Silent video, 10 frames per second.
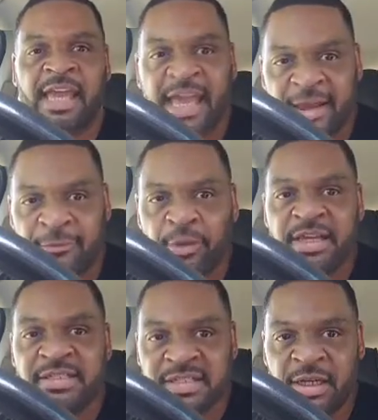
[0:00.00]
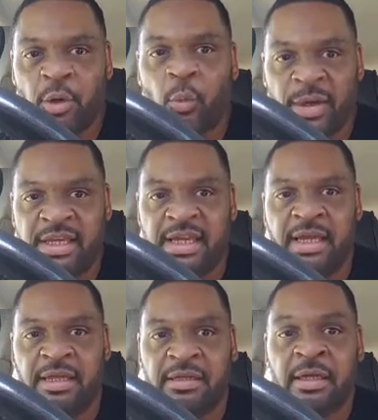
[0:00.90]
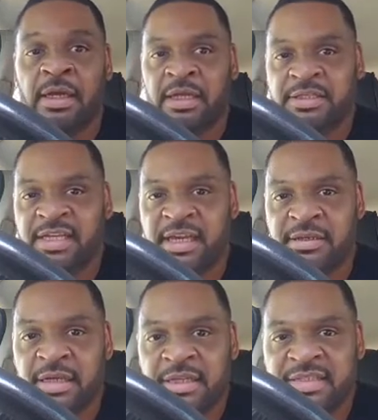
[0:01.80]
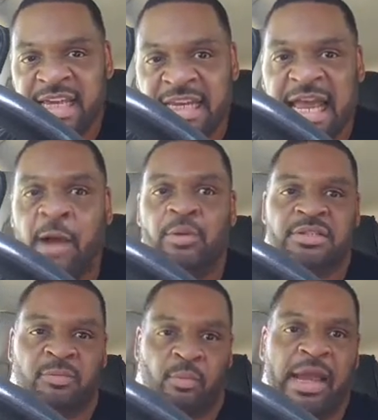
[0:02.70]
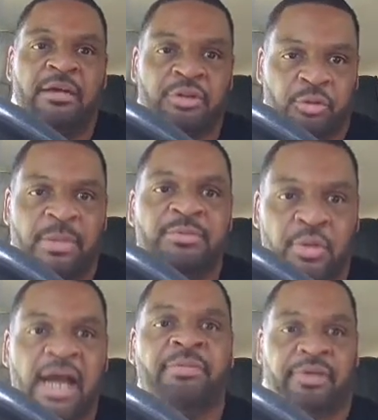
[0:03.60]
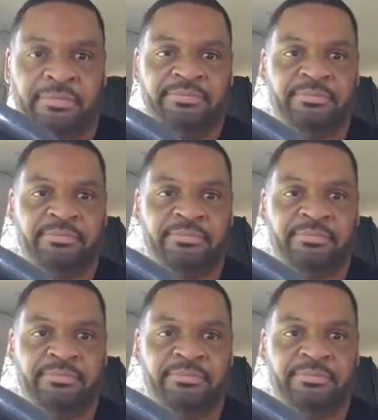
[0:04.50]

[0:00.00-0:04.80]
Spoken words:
Every single weekend did 10 hours of round trip driving